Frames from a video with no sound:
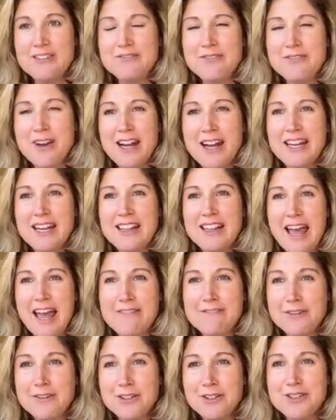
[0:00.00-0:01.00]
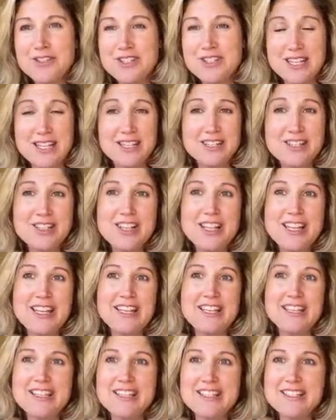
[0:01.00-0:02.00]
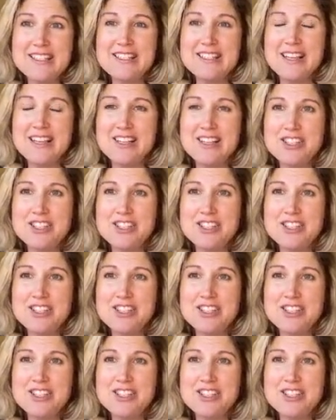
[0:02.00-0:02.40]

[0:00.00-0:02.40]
Finding that first deal is